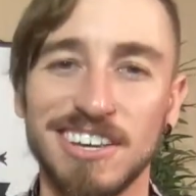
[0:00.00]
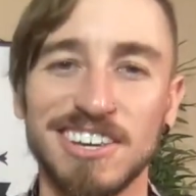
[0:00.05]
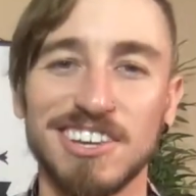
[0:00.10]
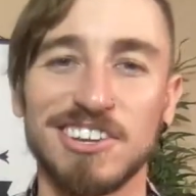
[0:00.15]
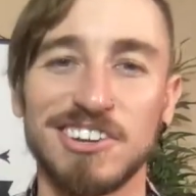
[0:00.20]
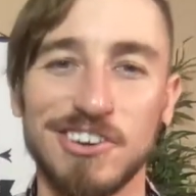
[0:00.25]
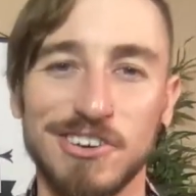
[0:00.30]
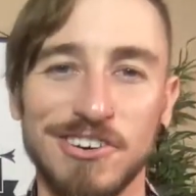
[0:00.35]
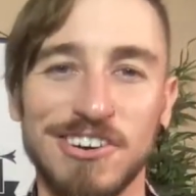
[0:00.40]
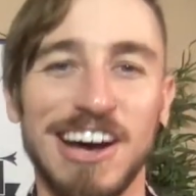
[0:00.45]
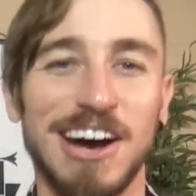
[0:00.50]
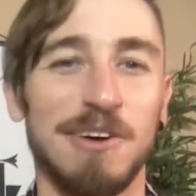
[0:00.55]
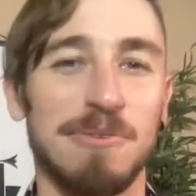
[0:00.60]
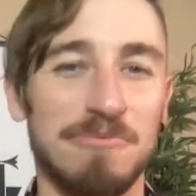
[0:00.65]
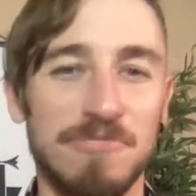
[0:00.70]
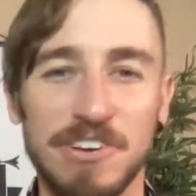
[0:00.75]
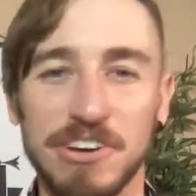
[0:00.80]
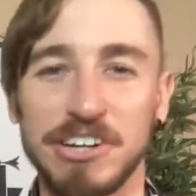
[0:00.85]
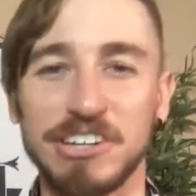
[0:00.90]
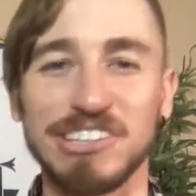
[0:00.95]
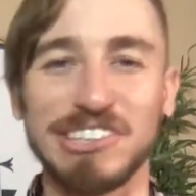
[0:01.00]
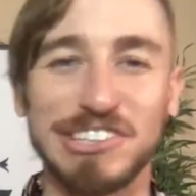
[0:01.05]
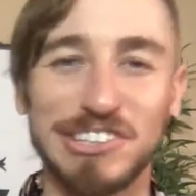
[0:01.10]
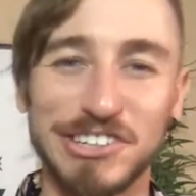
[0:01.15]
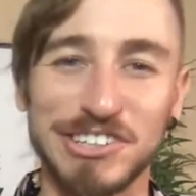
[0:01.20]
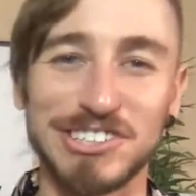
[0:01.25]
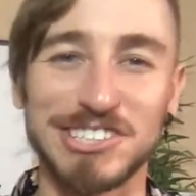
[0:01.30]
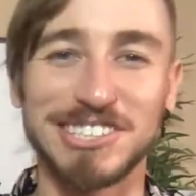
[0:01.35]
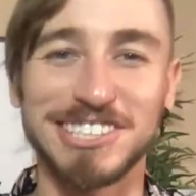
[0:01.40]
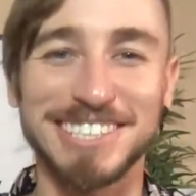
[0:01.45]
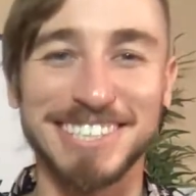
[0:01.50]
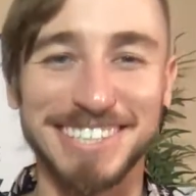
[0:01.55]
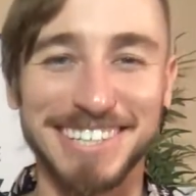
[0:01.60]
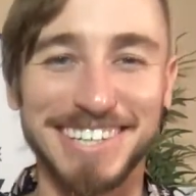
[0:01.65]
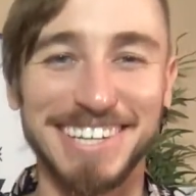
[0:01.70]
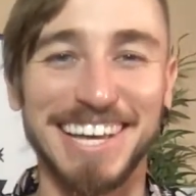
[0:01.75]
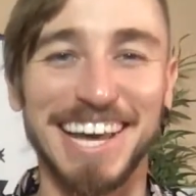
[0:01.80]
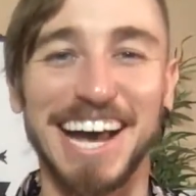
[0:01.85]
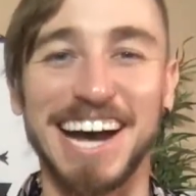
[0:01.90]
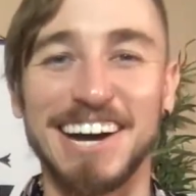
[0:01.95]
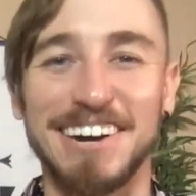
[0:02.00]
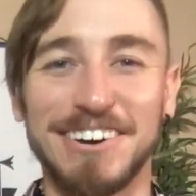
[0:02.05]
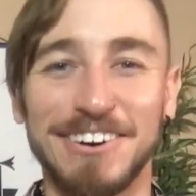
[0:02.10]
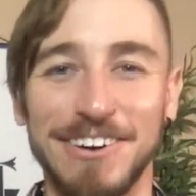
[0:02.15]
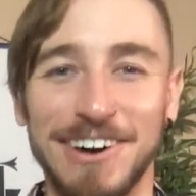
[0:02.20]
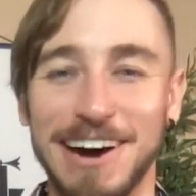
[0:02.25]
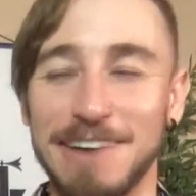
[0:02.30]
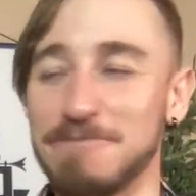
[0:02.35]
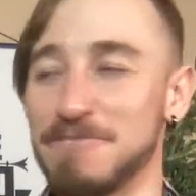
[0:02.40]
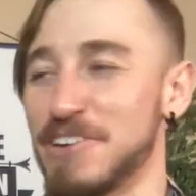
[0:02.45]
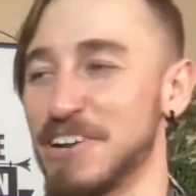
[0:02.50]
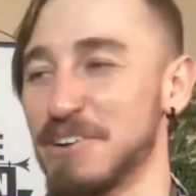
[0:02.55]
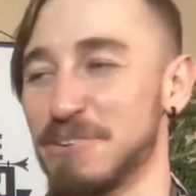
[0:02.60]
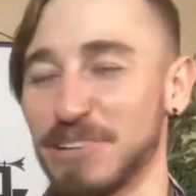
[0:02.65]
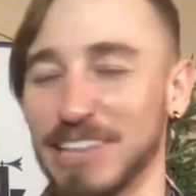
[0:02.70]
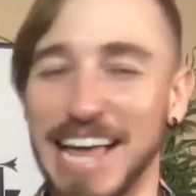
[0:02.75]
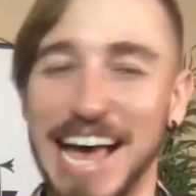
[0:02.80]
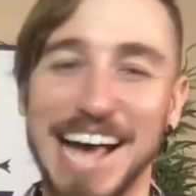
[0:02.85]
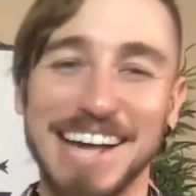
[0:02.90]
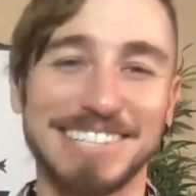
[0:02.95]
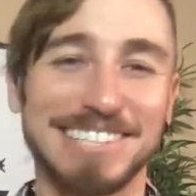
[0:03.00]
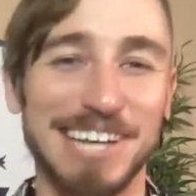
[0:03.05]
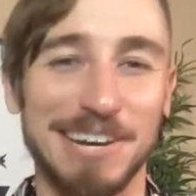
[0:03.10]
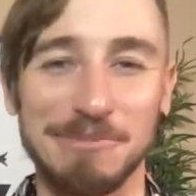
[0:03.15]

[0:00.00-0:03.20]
you know, how I'm very loose, how I'm very relaxed,